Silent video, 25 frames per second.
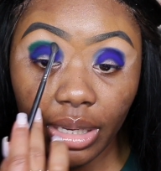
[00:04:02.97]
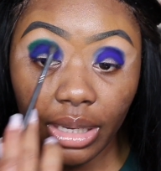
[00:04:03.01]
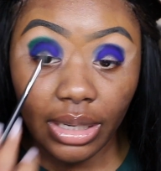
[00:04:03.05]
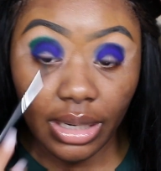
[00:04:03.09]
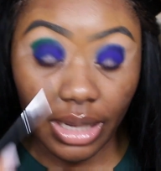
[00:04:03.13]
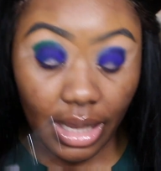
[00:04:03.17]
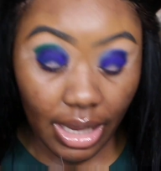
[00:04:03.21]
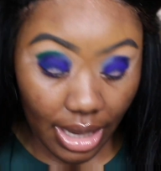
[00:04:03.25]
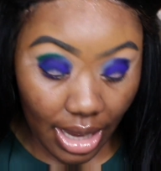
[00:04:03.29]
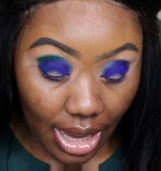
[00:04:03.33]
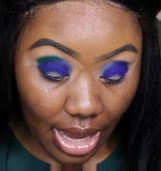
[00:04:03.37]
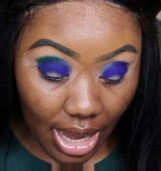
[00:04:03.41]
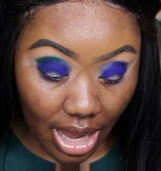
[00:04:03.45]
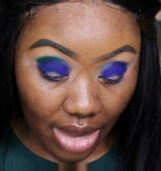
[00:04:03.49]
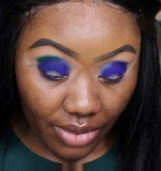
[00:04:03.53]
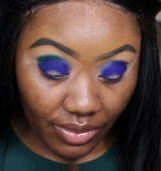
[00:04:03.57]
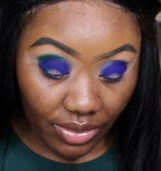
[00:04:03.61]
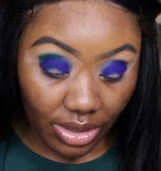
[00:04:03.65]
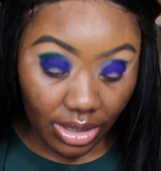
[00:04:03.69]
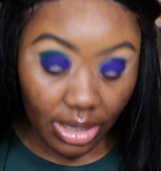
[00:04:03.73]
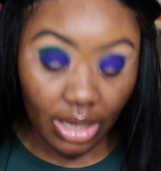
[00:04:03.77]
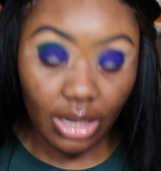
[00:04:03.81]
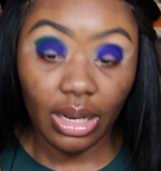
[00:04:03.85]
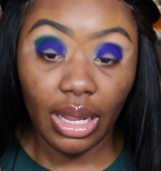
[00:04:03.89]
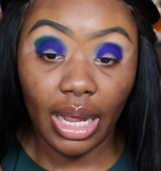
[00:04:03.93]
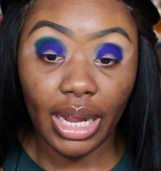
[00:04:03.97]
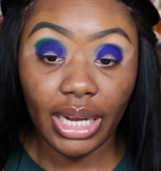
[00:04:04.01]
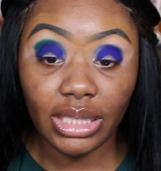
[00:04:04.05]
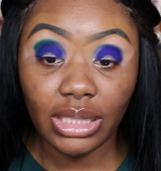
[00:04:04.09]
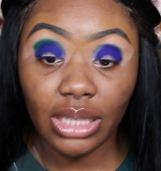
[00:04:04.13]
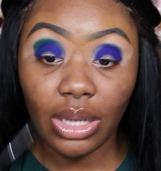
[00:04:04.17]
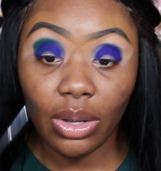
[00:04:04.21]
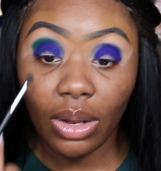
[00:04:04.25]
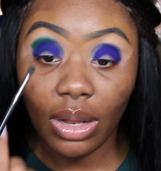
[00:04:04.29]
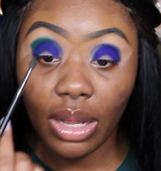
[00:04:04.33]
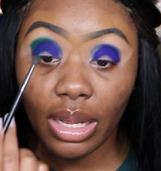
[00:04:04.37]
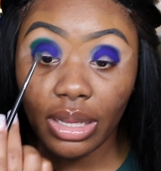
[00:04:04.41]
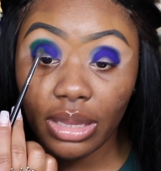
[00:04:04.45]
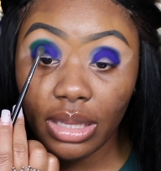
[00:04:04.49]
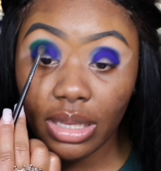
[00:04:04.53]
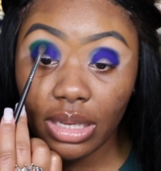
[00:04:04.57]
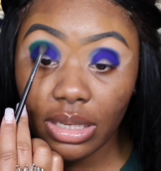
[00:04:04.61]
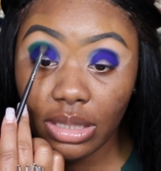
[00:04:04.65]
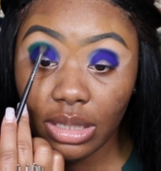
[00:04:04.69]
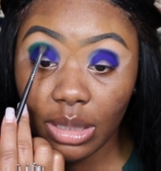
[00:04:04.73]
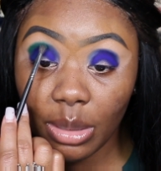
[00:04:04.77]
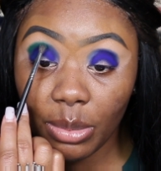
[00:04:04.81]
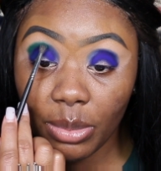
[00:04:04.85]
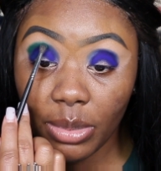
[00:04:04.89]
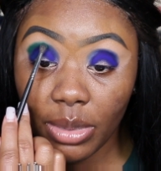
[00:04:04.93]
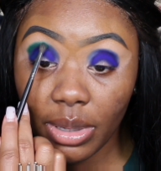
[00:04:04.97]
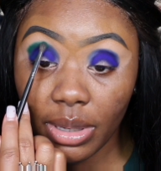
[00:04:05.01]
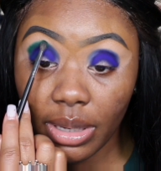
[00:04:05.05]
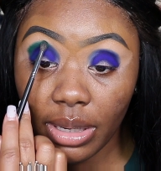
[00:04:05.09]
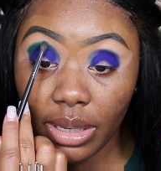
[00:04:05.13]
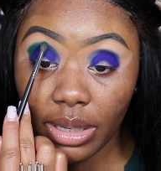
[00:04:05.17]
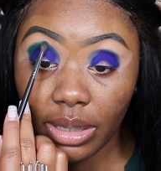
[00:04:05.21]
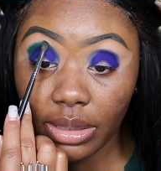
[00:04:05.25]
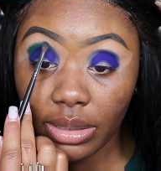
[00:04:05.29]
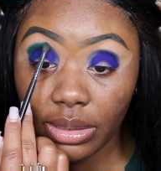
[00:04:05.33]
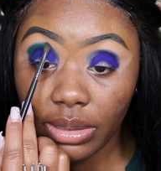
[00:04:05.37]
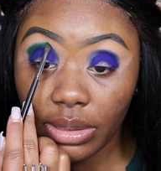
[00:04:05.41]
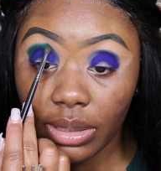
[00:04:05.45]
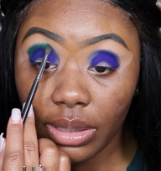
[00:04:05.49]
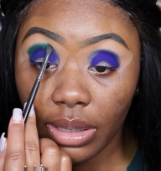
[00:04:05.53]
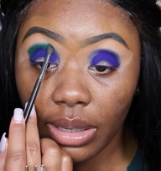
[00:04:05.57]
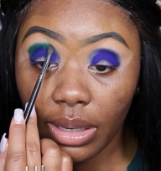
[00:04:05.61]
Dang, I haven't done eyeshadow like this in a minute.